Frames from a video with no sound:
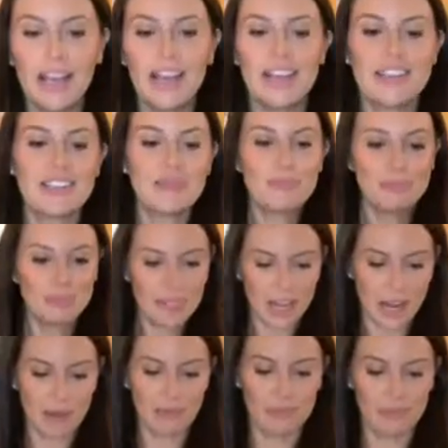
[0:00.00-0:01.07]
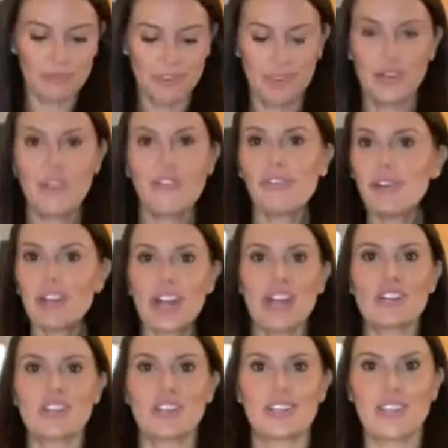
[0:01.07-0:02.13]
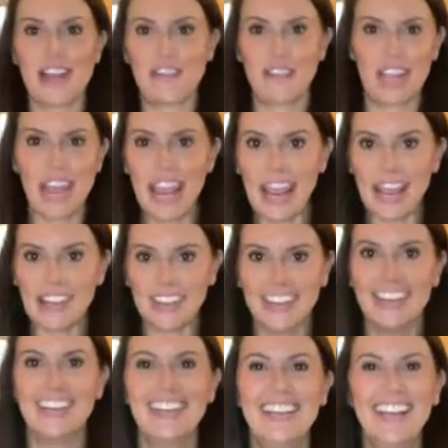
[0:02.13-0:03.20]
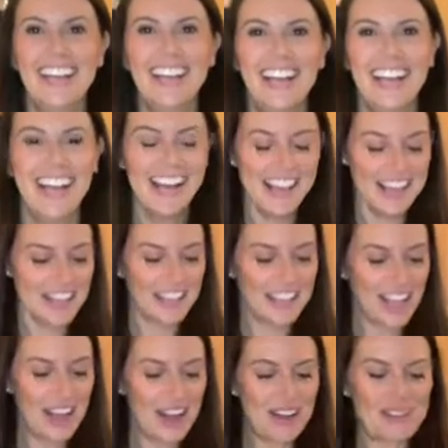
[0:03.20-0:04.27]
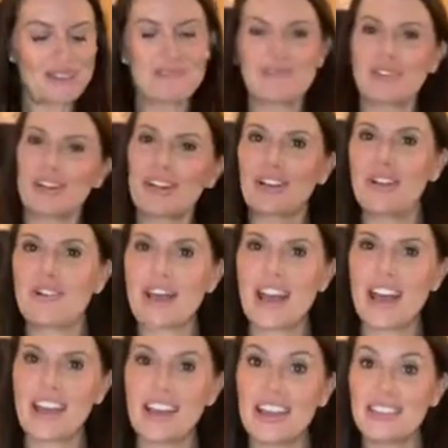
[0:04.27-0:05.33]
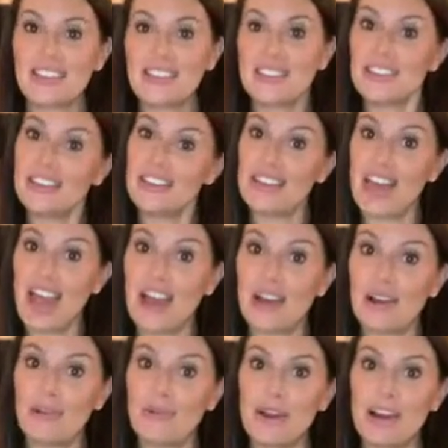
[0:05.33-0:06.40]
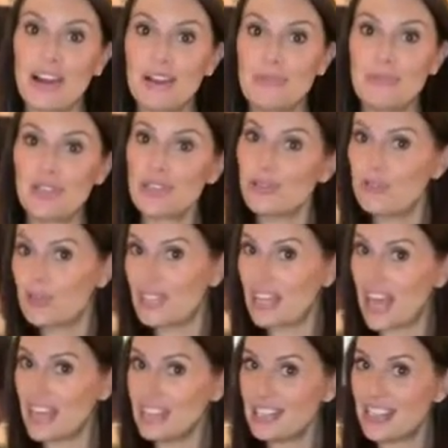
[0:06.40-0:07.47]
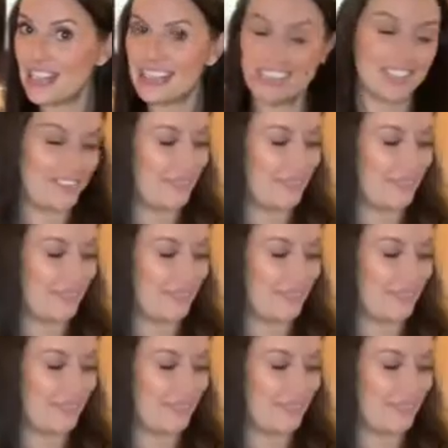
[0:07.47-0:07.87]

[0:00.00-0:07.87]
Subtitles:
It's, you know, you're never gonna catch this out of a can. So we're gonna go ahead and see how Miss Lucy likes it.